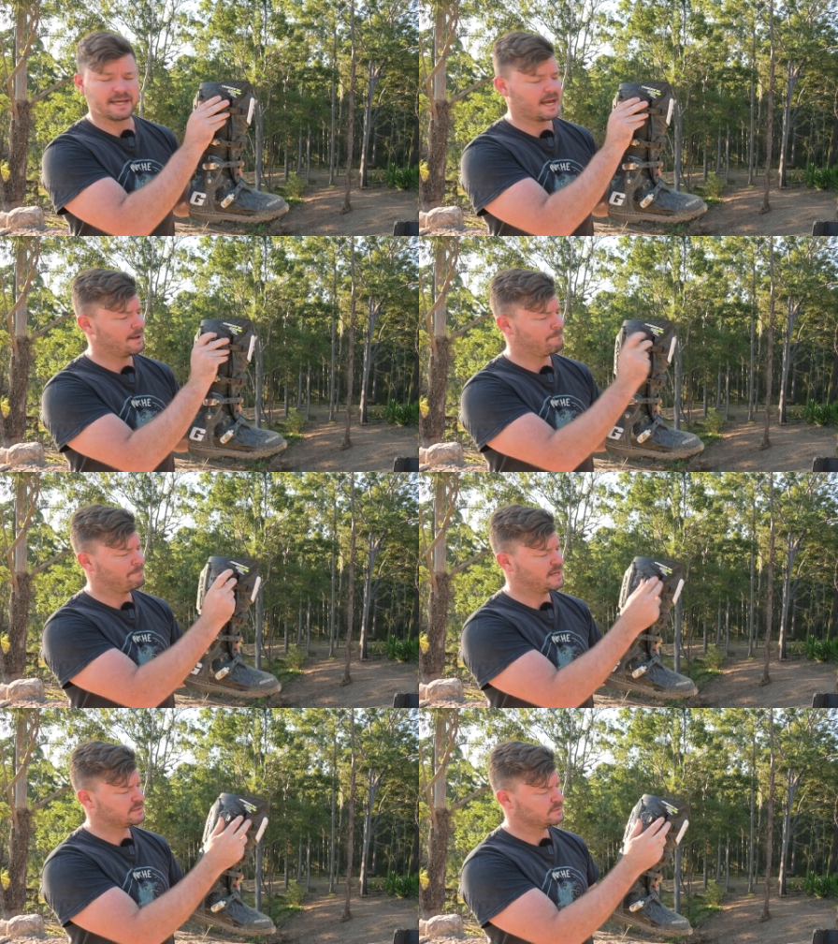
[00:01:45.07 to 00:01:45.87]
they are
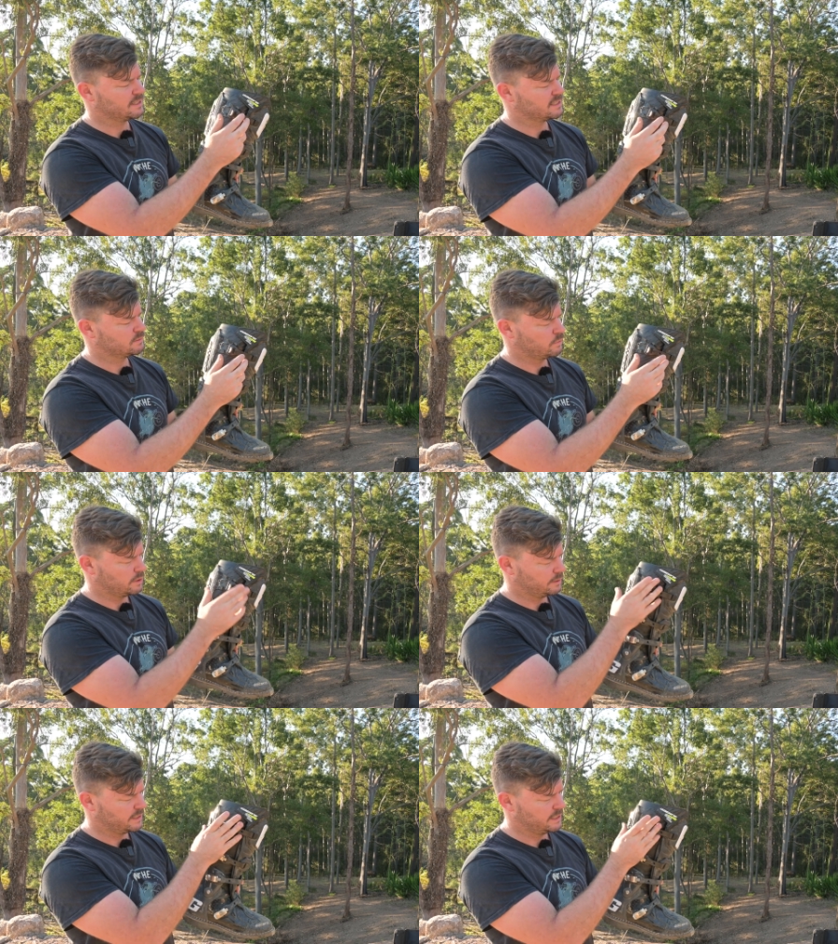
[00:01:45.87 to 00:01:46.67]
metal as
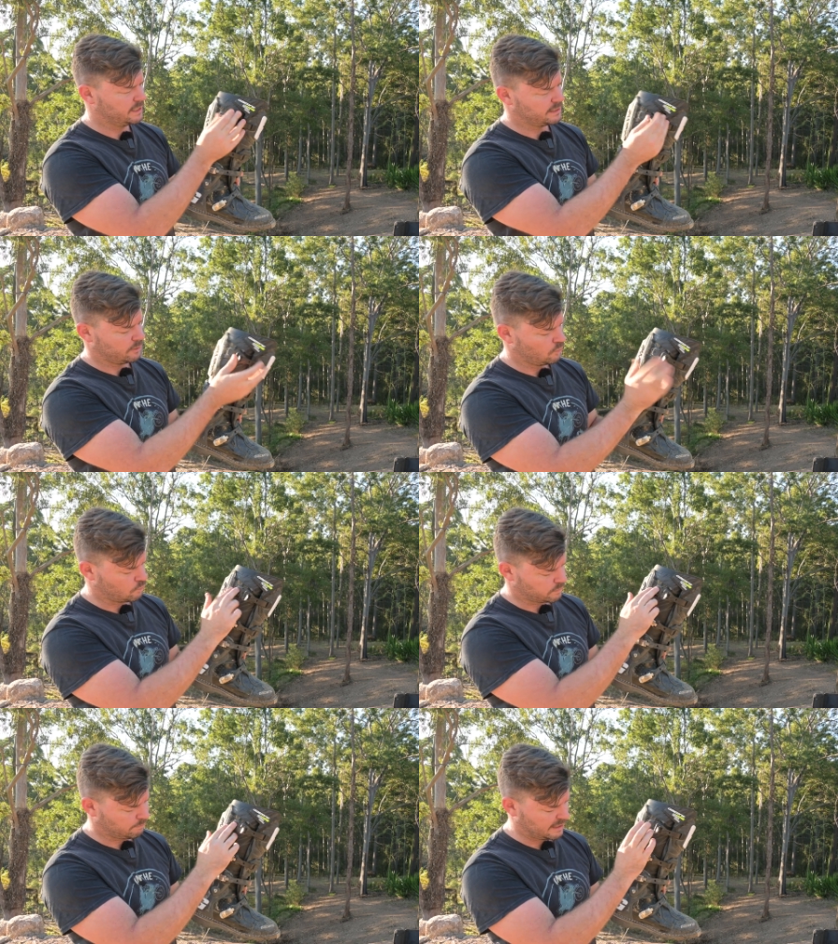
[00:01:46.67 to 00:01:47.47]
well here, and they're
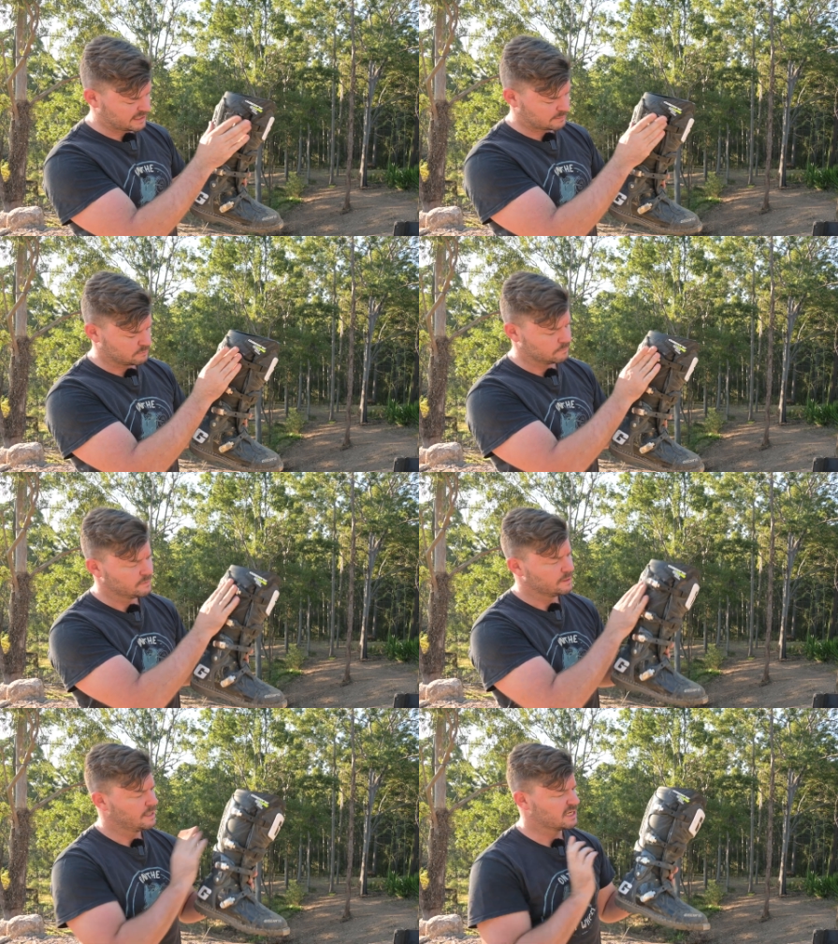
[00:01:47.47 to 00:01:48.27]
all replaceable.
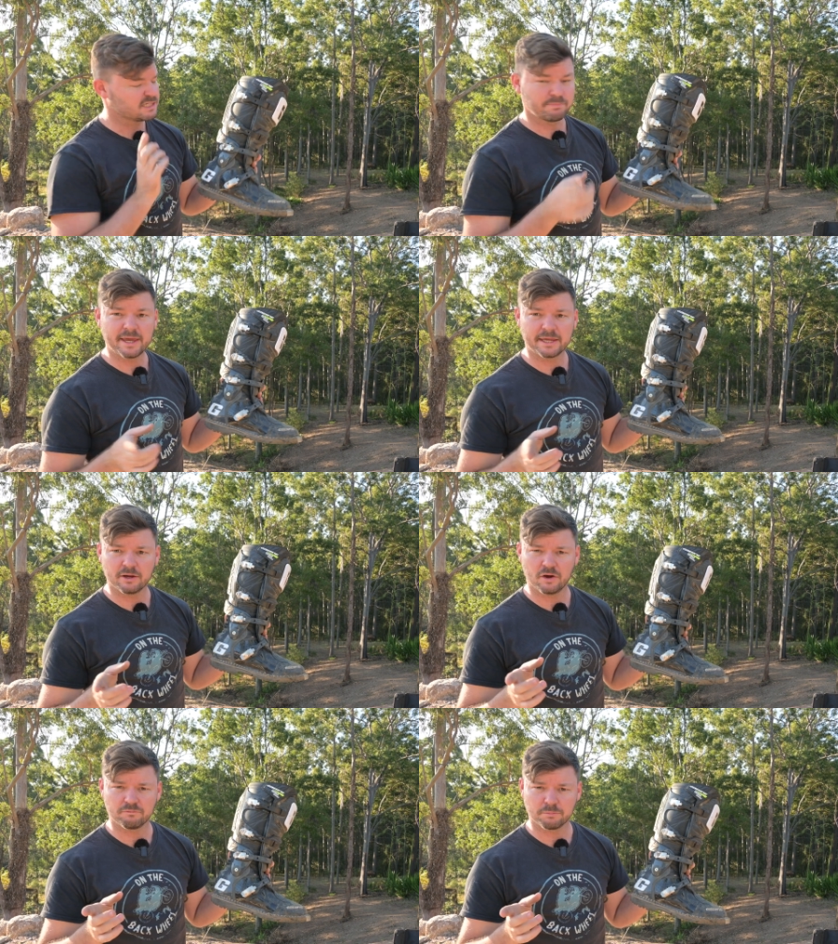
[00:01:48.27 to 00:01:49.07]

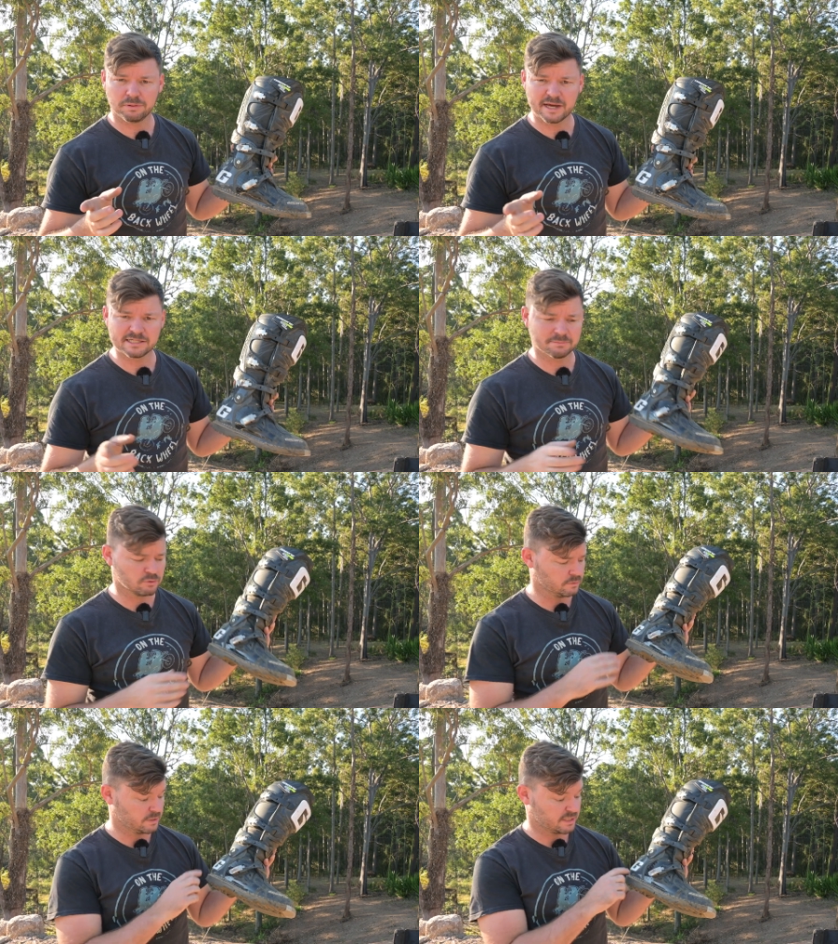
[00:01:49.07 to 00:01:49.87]
Speaking of
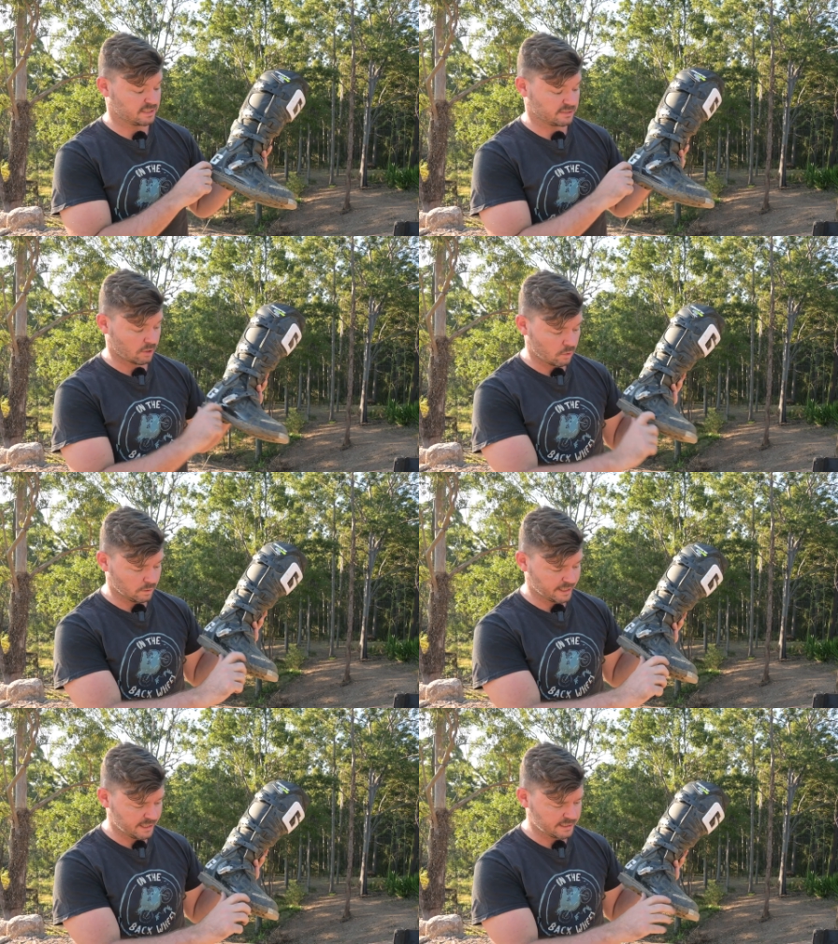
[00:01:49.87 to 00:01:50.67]
replaceable, the
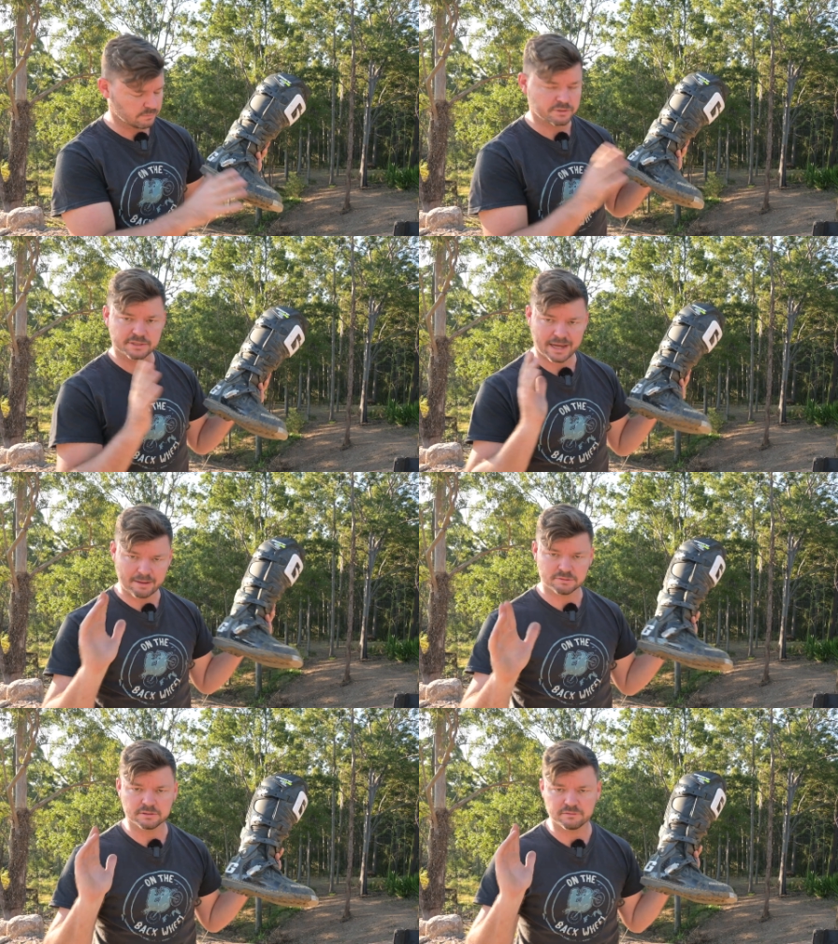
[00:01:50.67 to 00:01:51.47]
sole is, which is
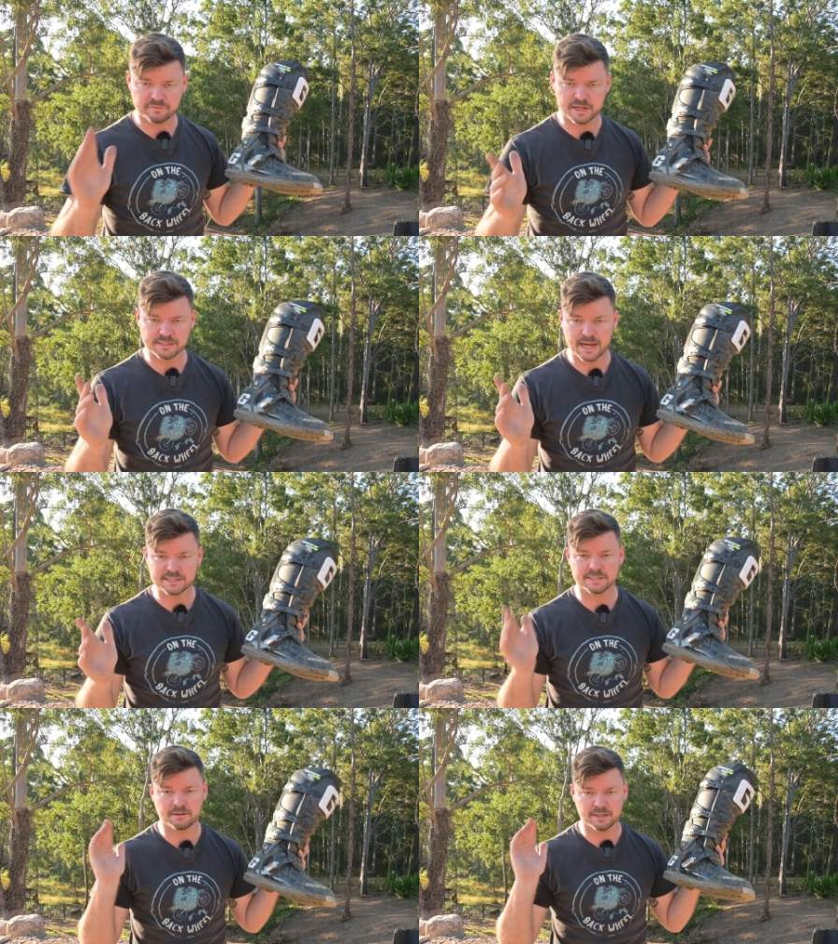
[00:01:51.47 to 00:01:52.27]
absolutely
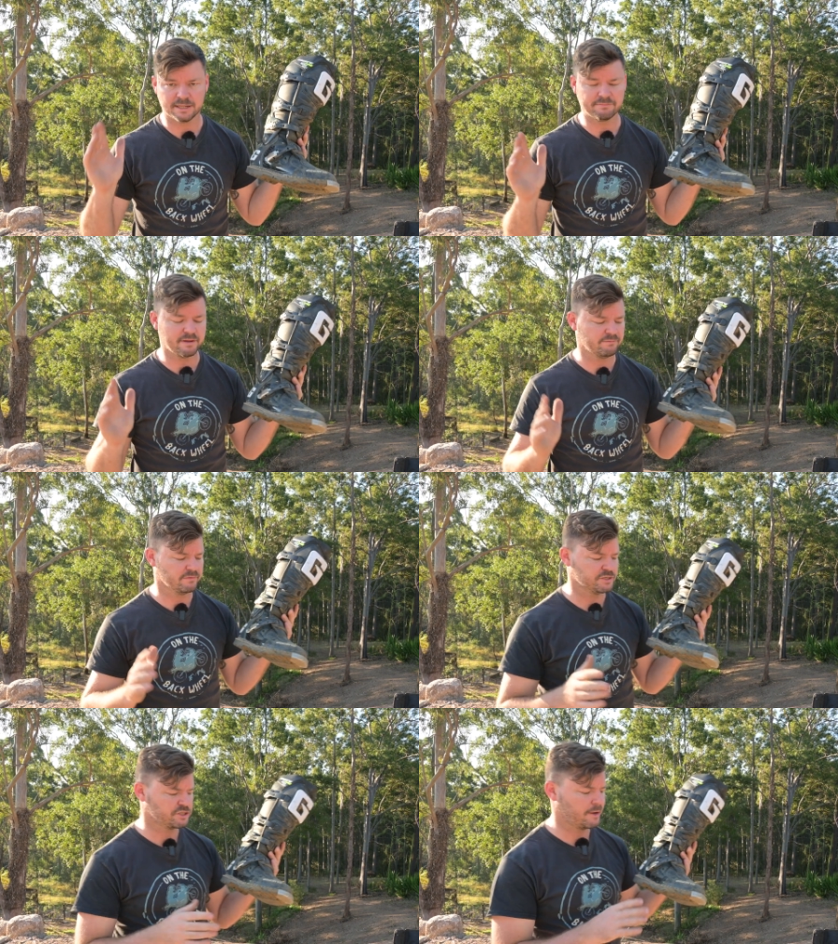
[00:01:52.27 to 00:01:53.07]
fantastic. I love that
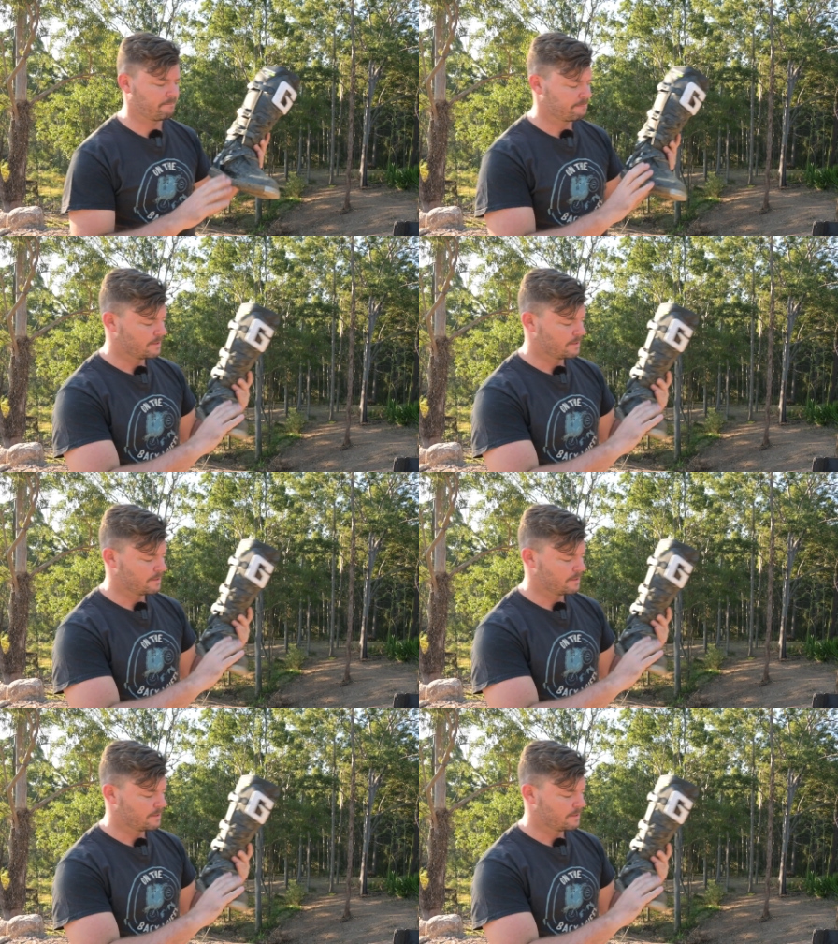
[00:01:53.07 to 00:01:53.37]
feature.